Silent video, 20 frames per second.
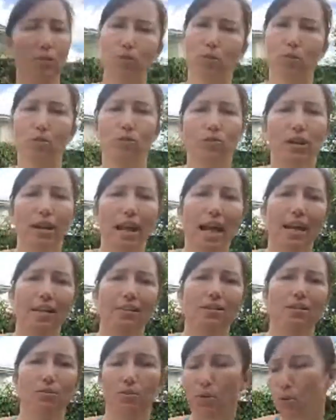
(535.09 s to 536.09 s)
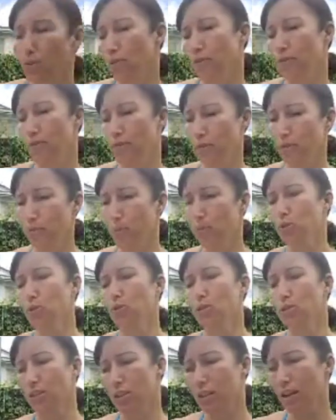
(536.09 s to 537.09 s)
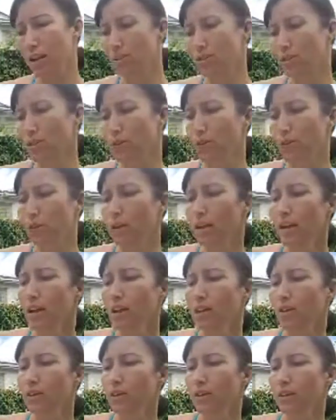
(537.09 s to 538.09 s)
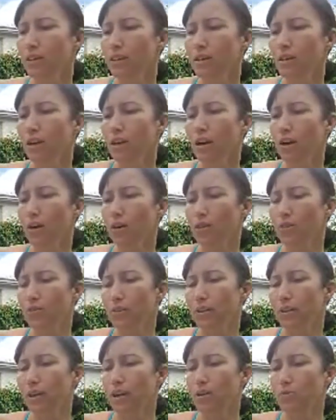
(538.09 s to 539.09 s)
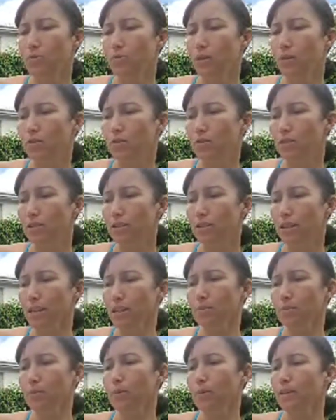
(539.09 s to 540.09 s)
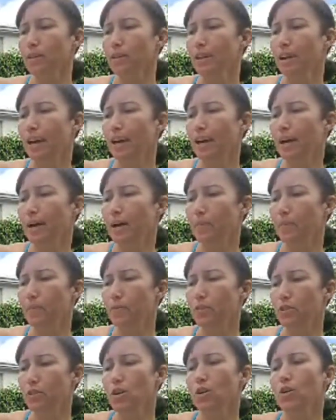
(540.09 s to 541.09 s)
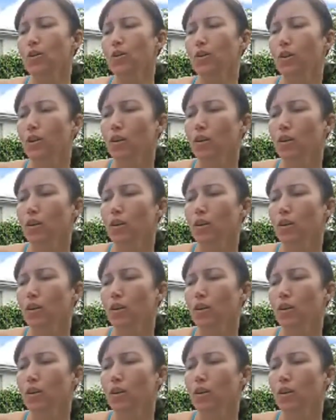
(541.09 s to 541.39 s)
a more relaxed mood. So that's cool. Earthing overnight while you sleep. So